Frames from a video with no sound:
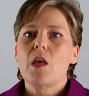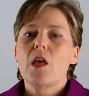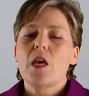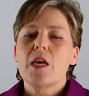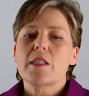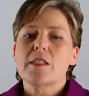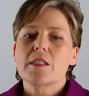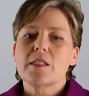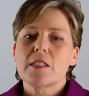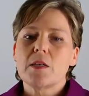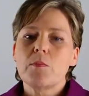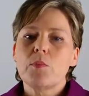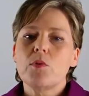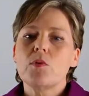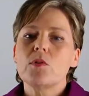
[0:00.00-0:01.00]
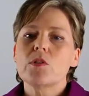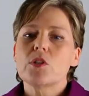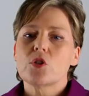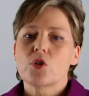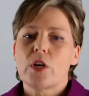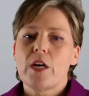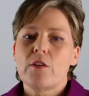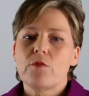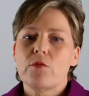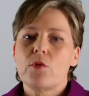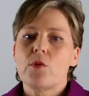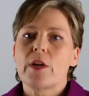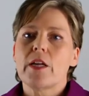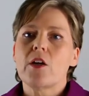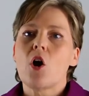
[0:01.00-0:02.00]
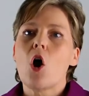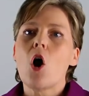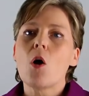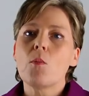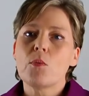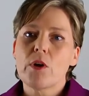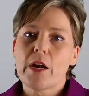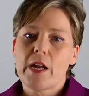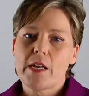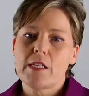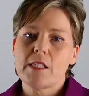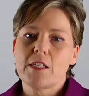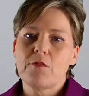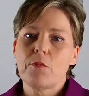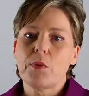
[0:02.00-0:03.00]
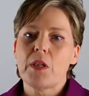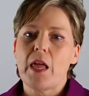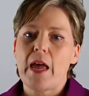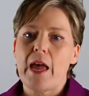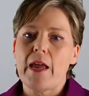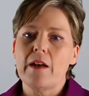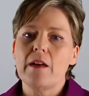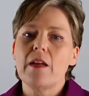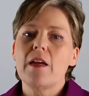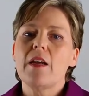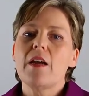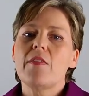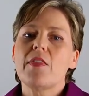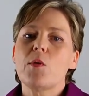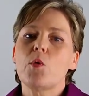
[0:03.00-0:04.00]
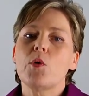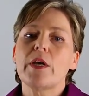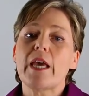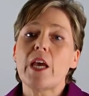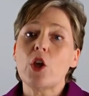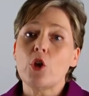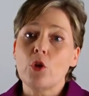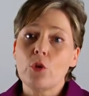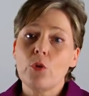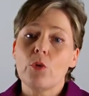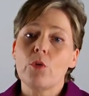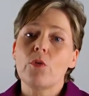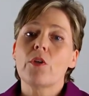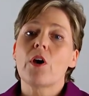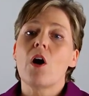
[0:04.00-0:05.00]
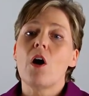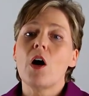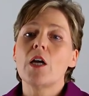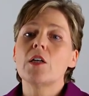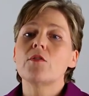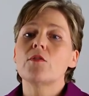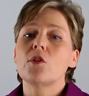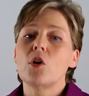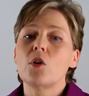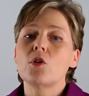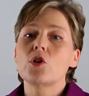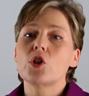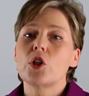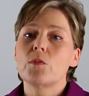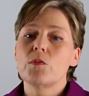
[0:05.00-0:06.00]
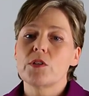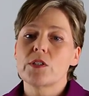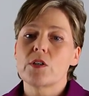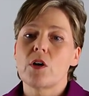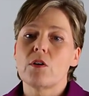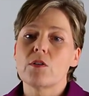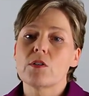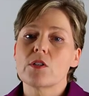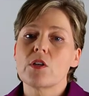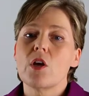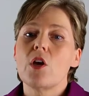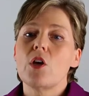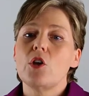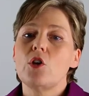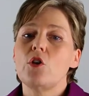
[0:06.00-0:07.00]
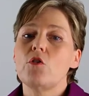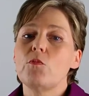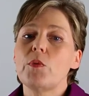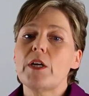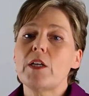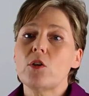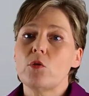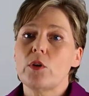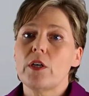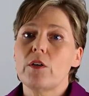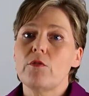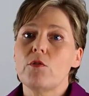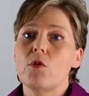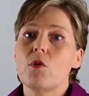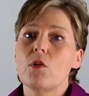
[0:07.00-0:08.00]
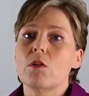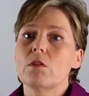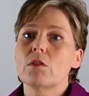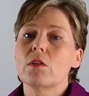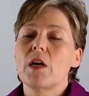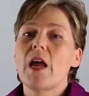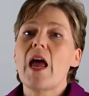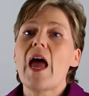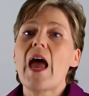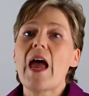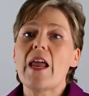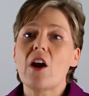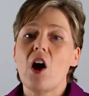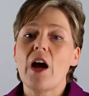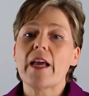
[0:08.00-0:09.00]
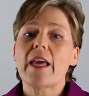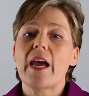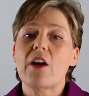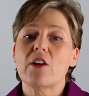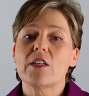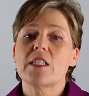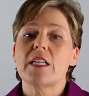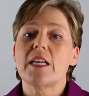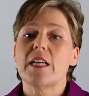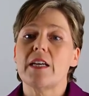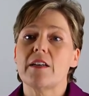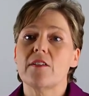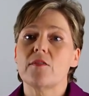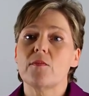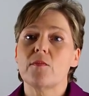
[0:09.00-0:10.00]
It's a simple, straightforward, and comprehensive plan that will get you the kind of long-term results you've been looking for, and I guarantee it.